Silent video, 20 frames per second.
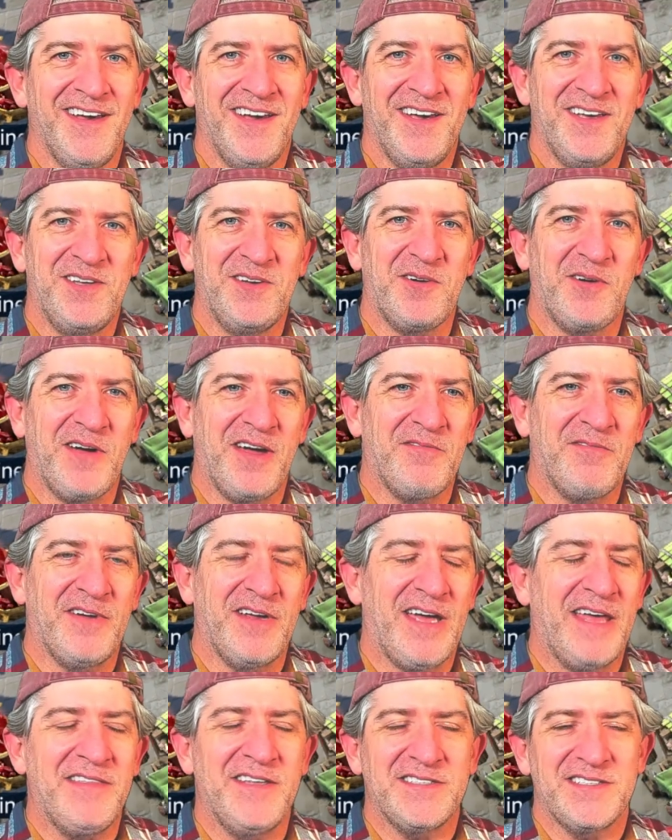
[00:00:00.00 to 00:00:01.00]

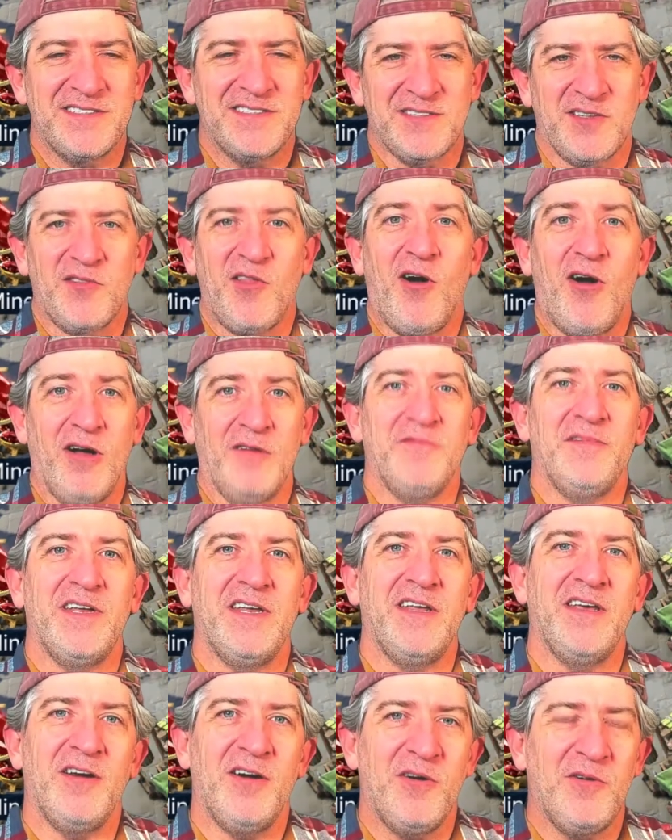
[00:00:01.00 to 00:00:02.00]
and this is a long
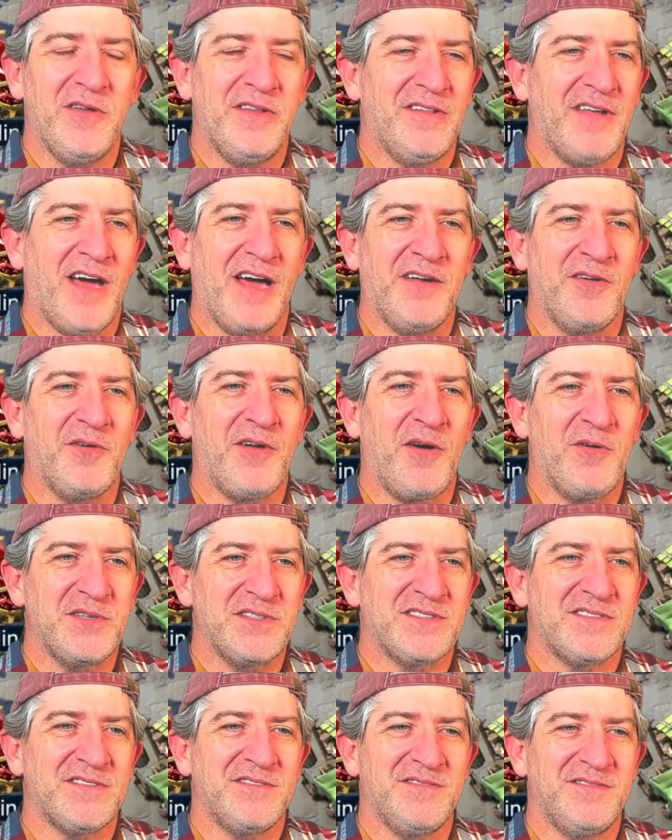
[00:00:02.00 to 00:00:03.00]
video, and I don't
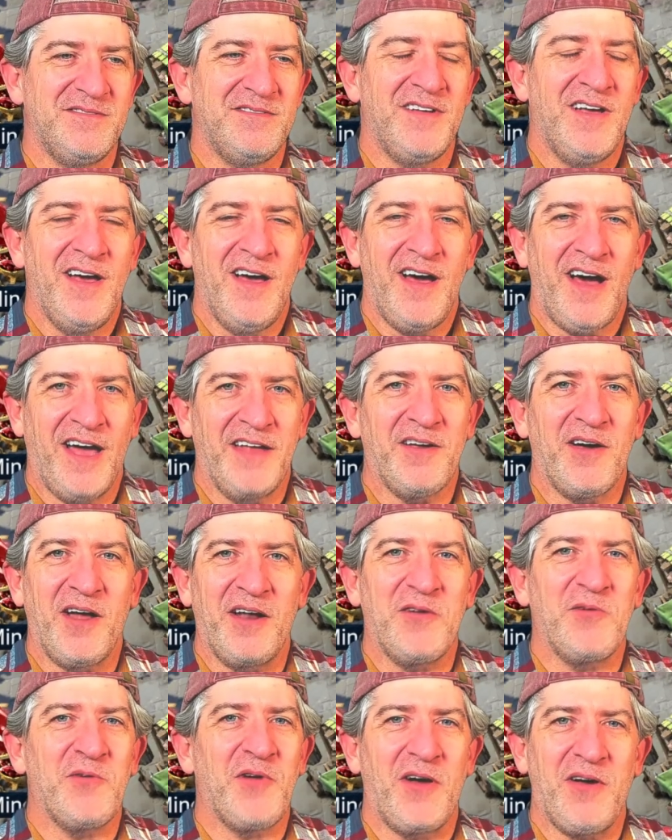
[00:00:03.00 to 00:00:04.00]

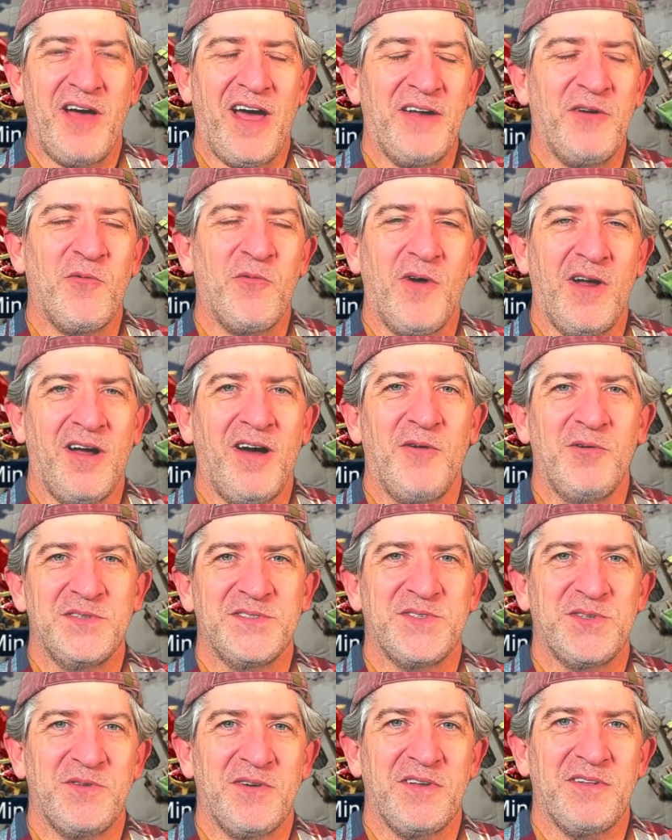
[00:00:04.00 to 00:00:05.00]
want to
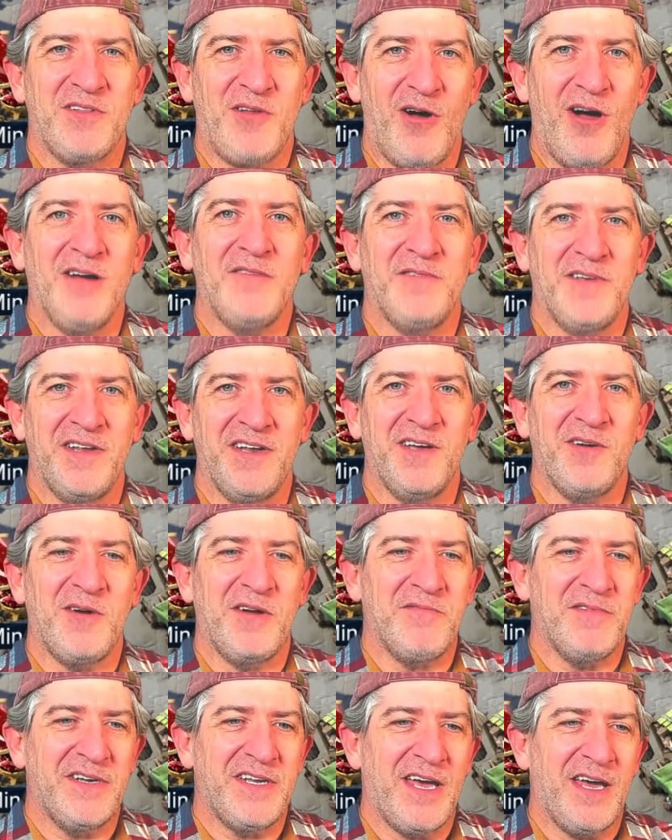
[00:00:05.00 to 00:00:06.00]
always do a long video
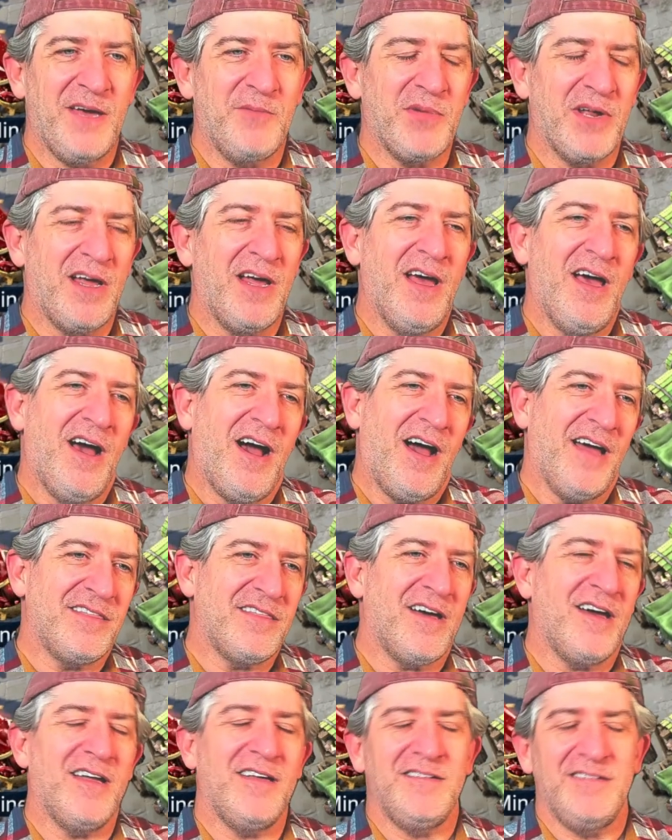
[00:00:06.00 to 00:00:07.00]
every day, but I
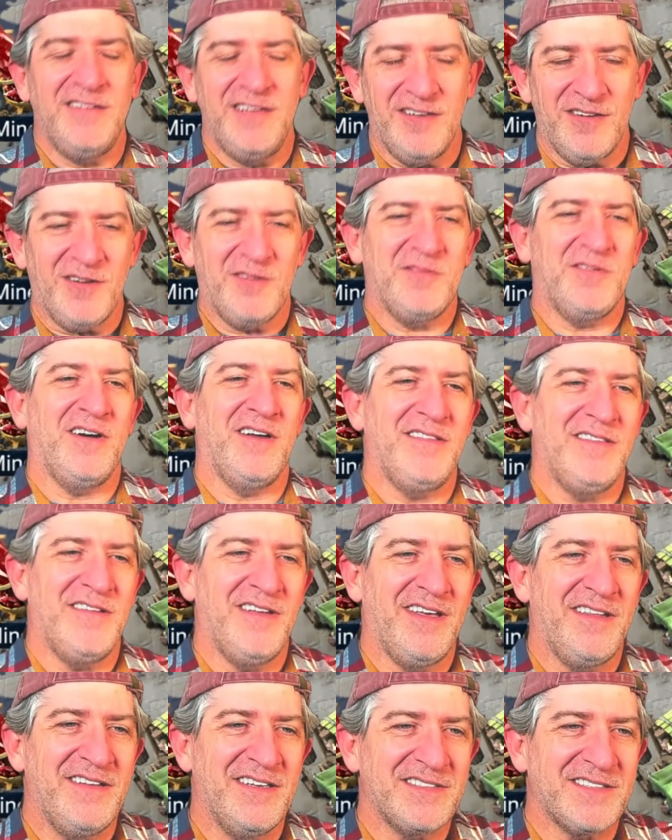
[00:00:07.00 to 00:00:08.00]
thought,
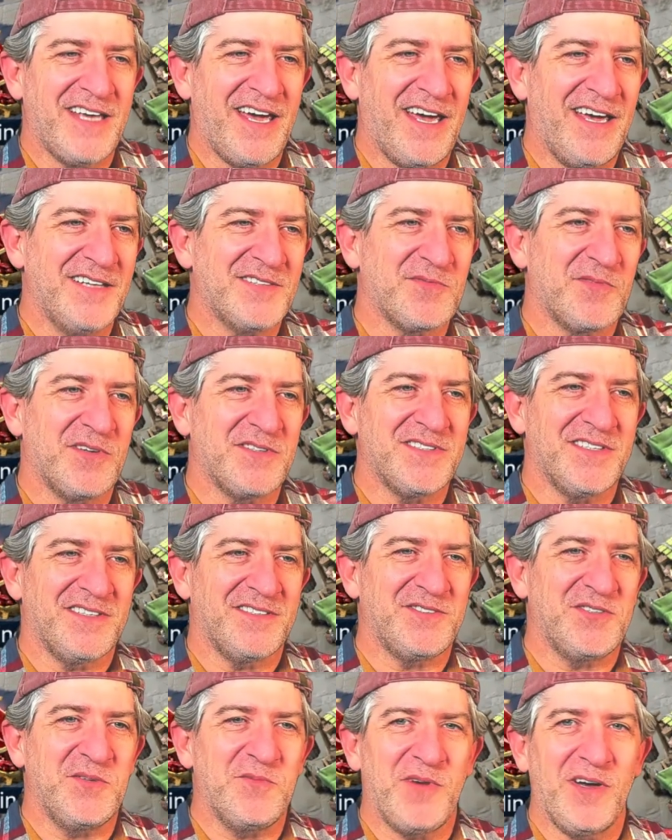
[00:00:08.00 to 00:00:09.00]
in this case where it's a
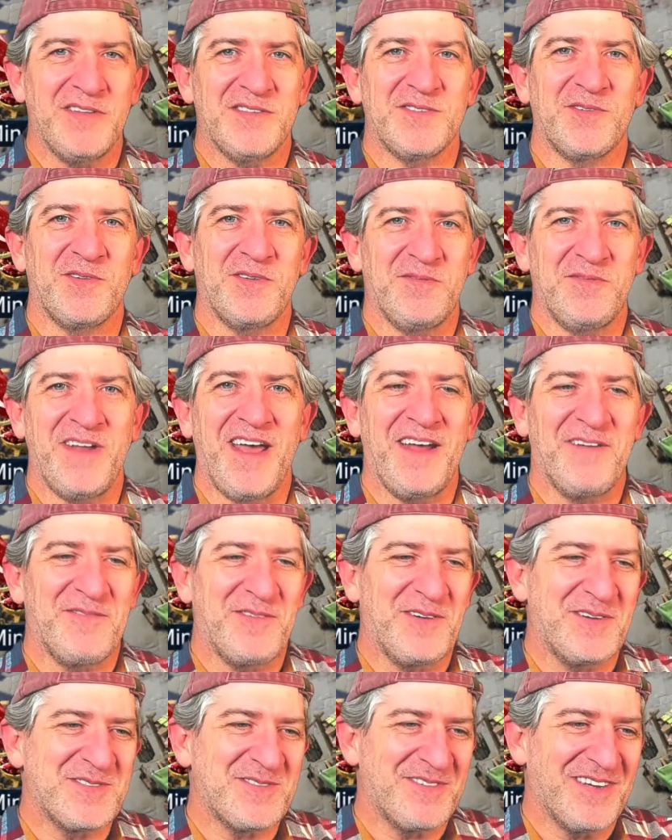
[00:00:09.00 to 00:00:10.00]
2-month sort of an
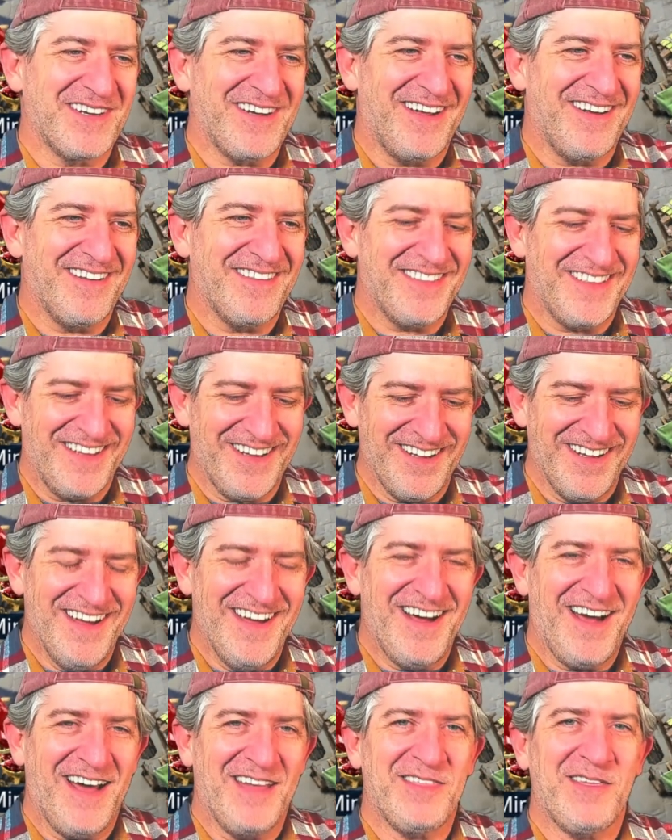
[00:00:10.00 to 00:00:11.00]
anniversary kind of thing,
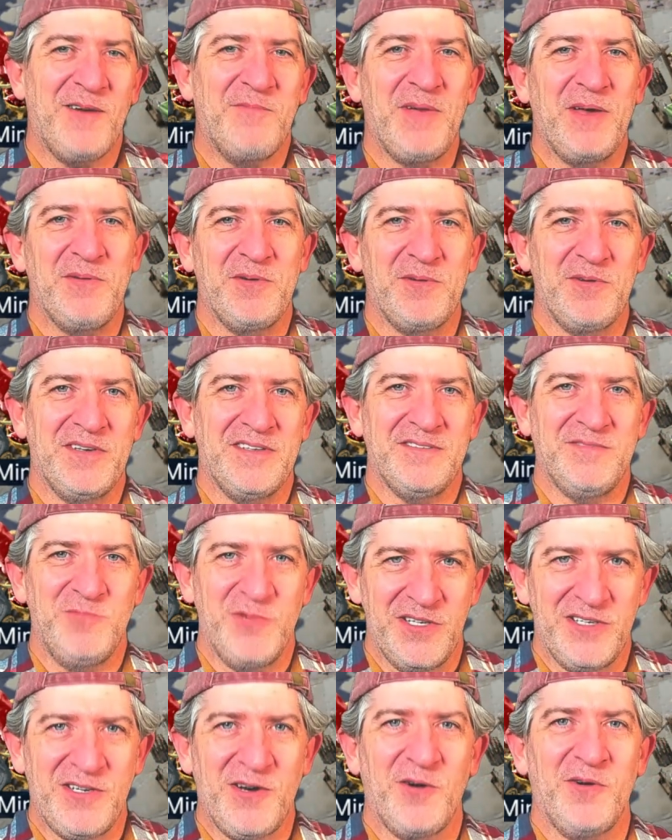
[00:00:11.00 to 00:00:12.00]
I thought maybe
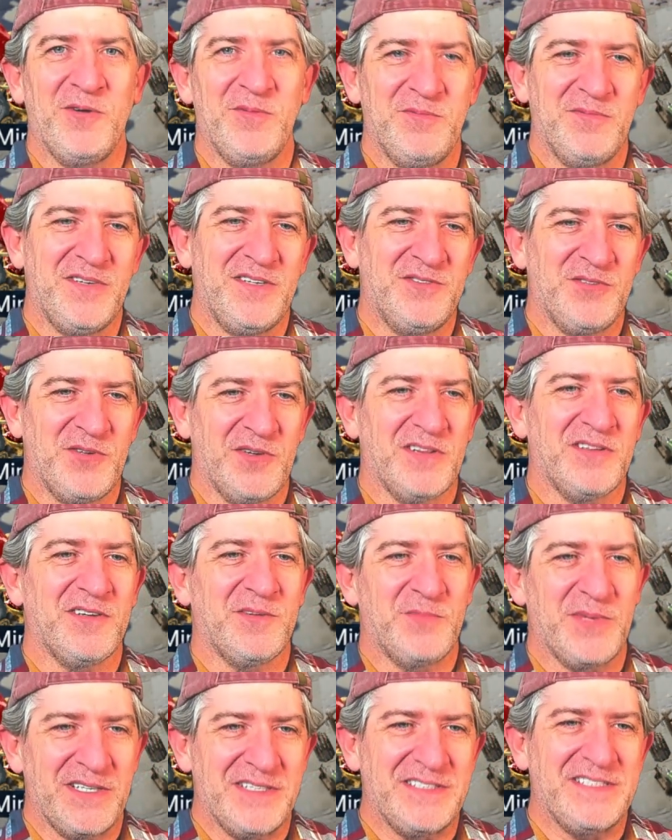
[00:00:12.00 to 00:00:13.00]
we'd go and do a
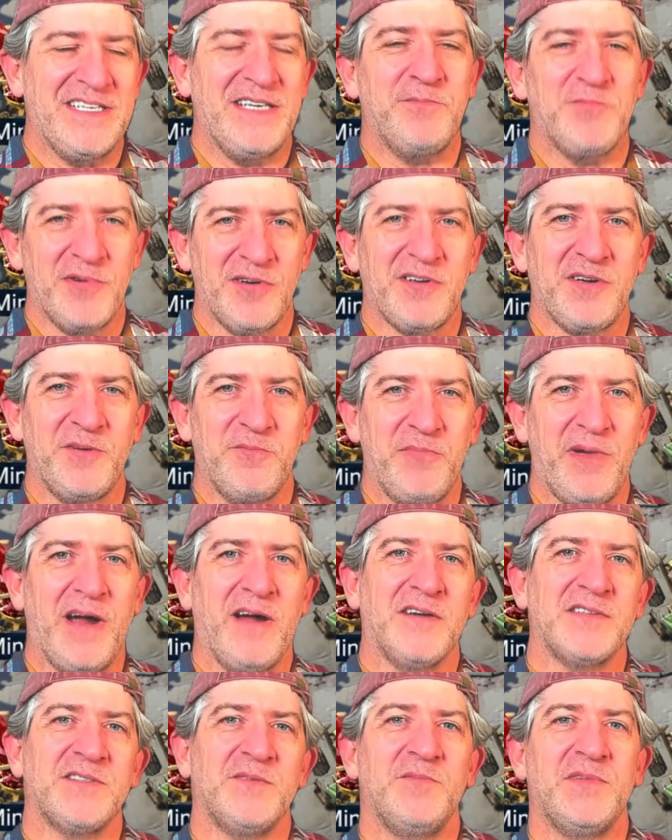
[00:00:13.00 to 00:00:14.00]
little bit deeper
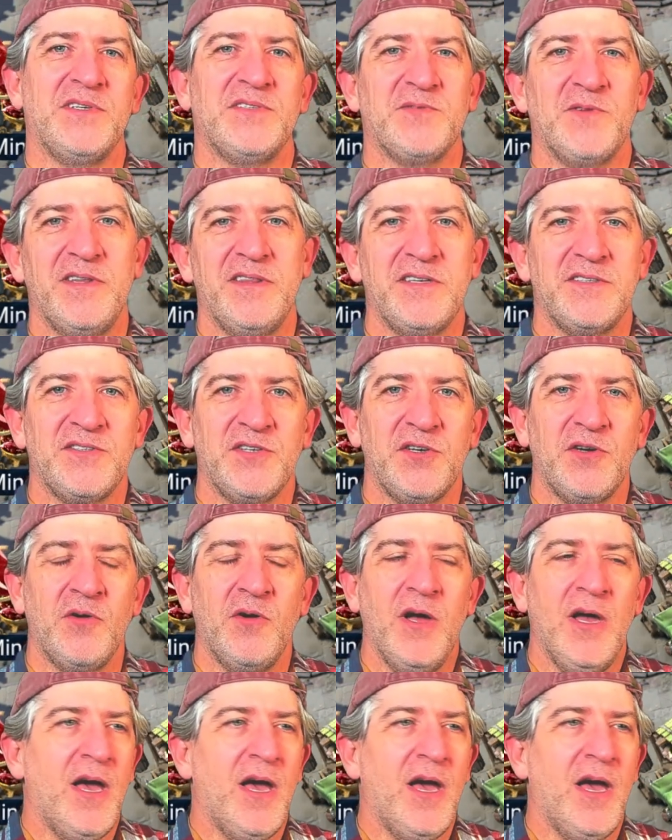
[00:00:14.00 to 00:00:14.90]
comparison between the two.